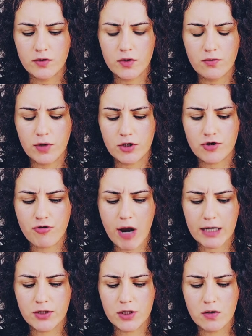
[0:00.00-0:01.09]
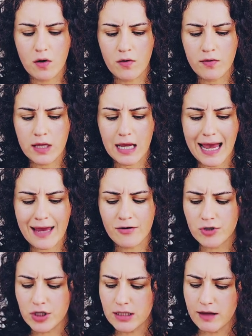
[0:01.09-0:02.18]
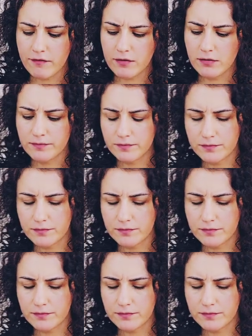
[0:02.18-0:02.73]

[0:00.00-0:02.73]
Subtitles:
to attract you on the energy level